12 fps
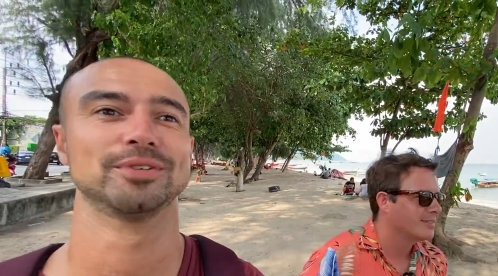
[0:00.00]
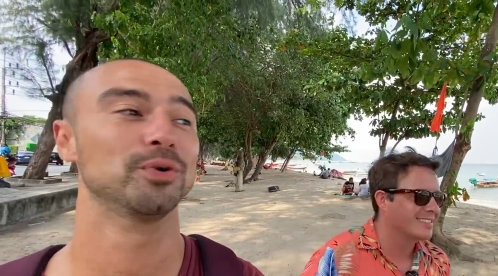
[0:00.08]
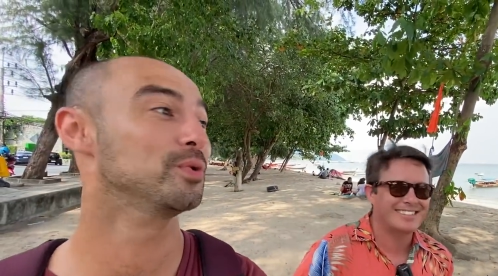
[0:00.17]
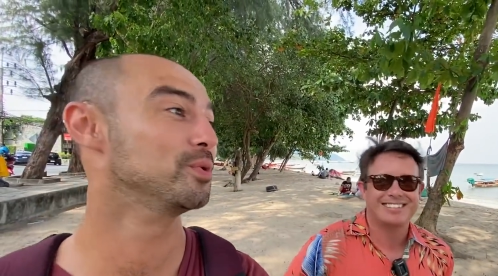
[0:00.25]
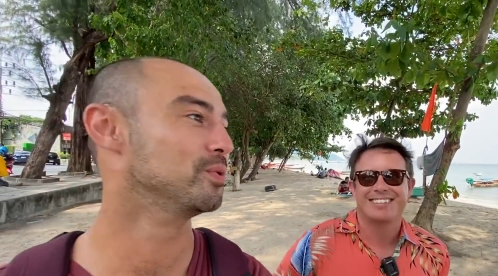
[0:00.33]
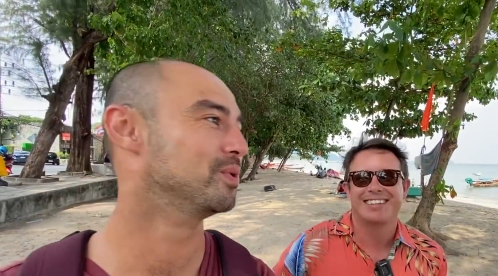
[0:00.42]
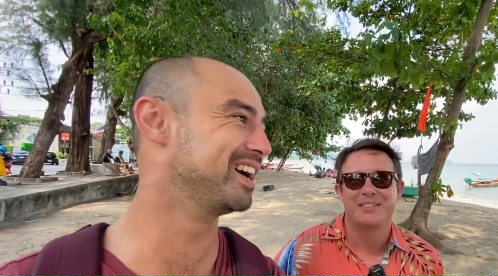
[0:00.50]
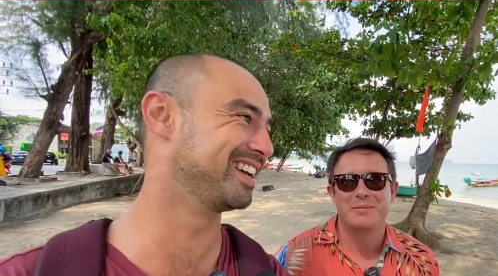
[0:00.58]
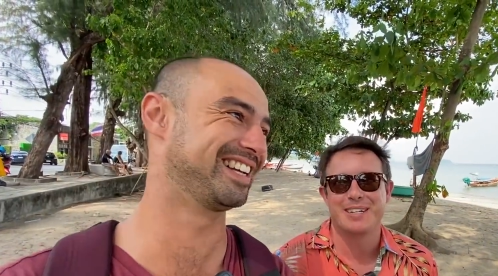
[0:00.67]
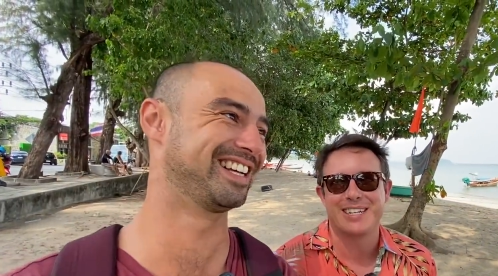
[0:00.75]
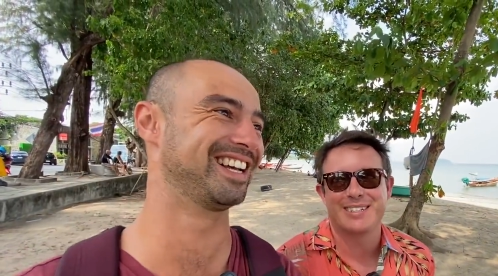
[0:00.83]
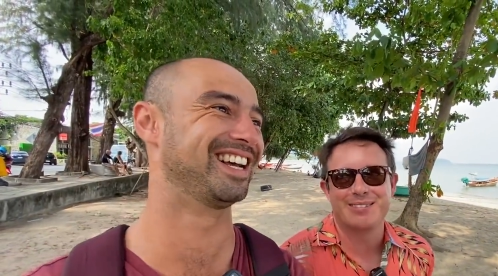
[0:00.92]
Speaker 1: Ooh, that
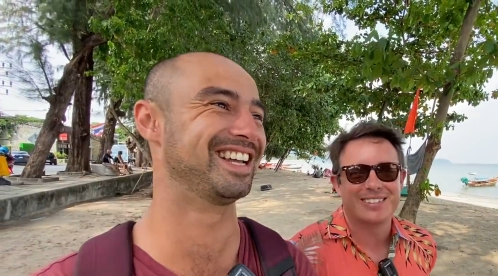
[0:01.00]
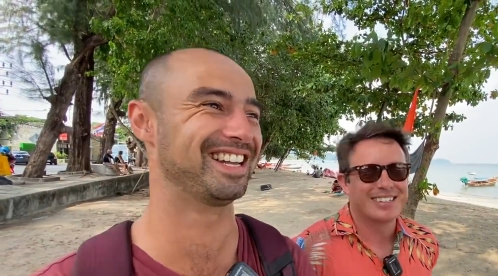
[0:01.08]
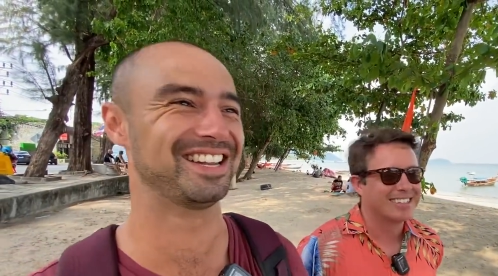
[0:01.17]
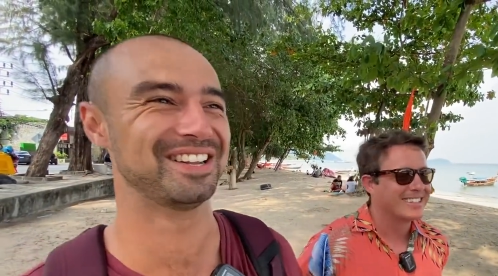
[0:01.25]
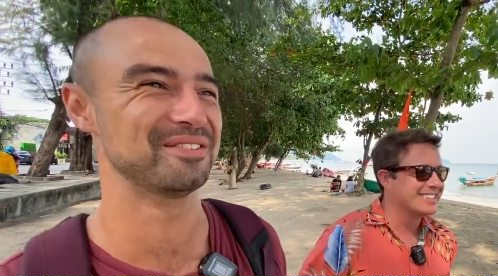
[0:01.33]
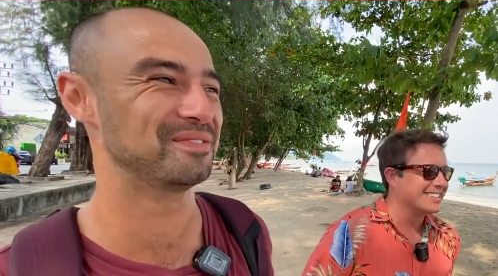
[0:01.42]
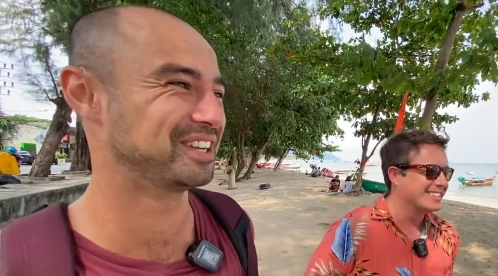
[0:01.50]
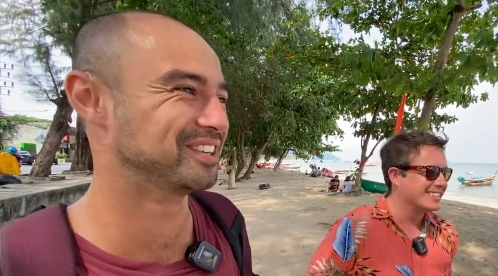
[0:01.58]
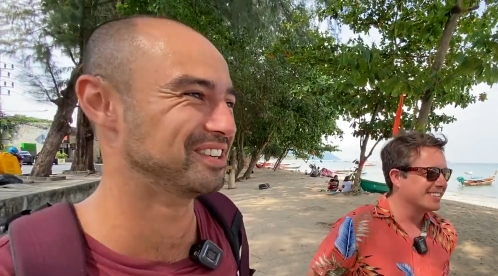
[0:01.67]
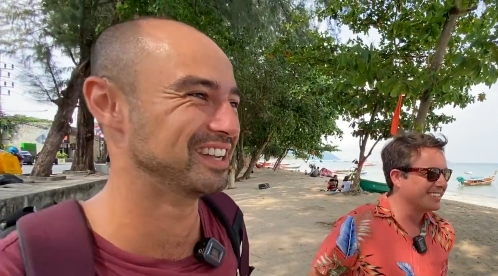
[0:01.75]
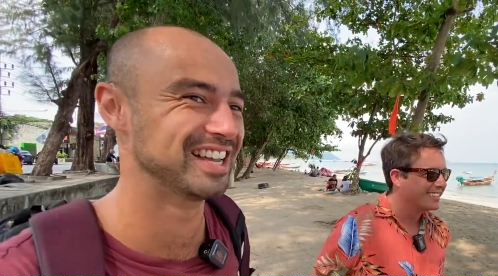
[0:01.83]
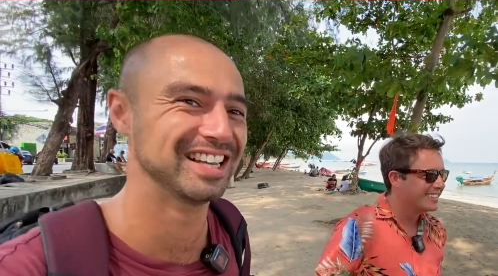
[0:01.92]
would be good, wouldn't it? That would be
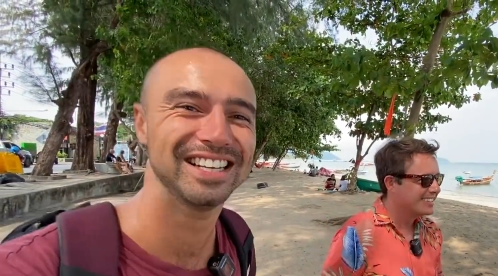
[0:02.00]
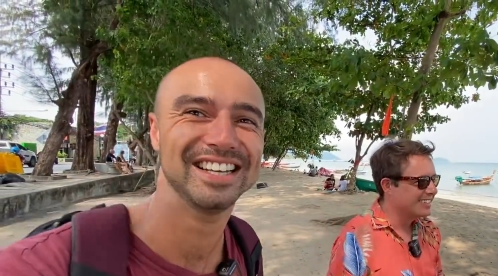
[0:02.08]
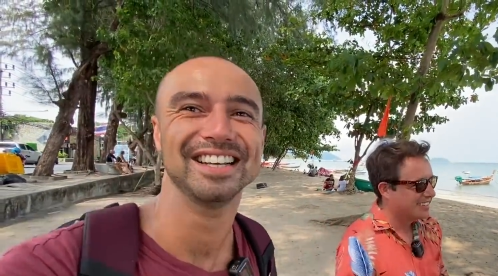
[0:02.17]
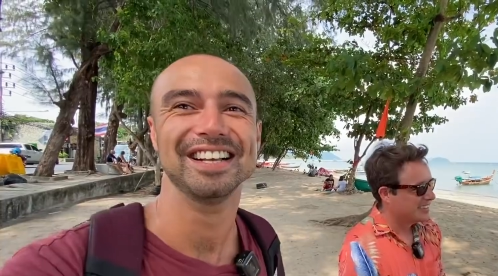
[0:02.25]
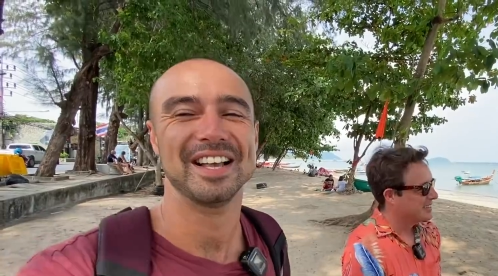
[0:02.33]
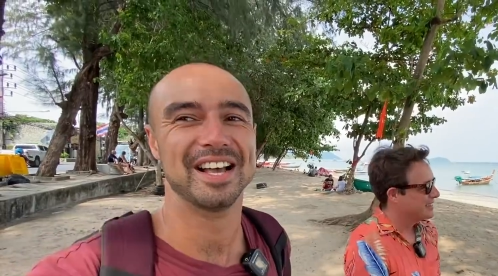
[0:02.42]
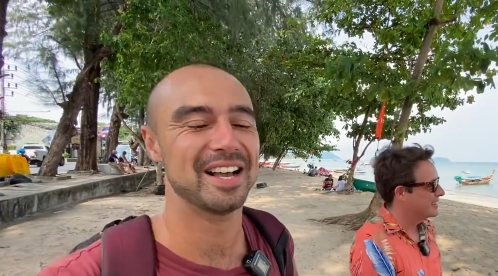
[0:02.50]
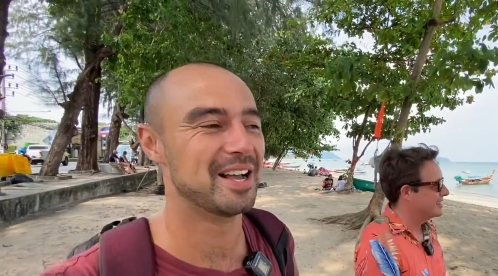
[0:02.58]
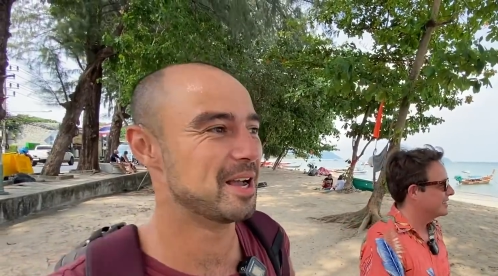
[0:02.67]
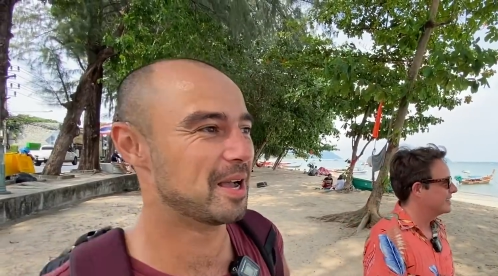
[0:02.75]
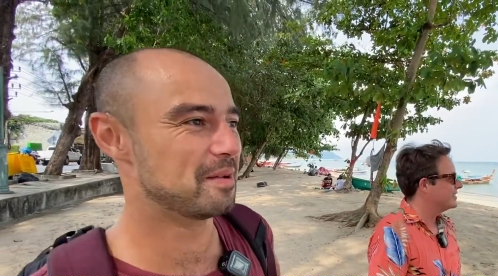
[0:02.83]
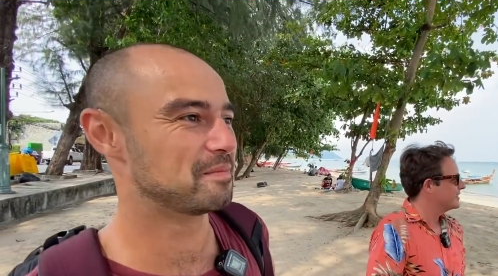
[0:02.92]
good. Yeah.
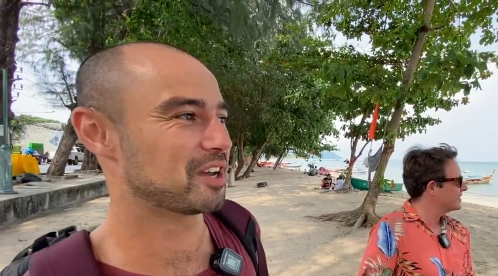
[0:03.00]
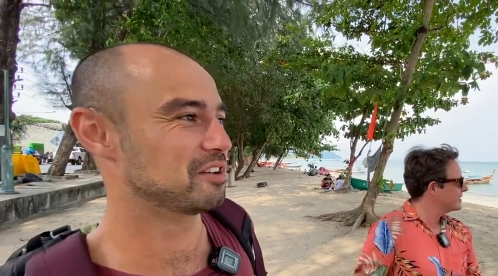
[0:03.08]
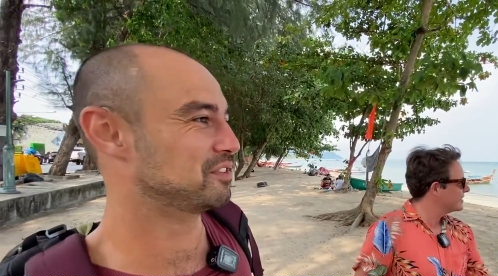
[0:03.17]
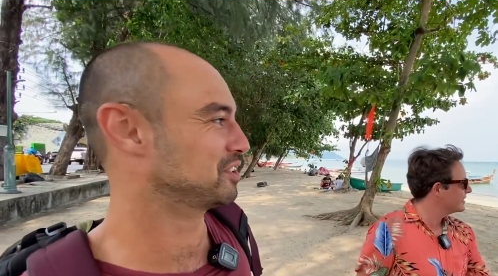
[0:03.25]
Um, kind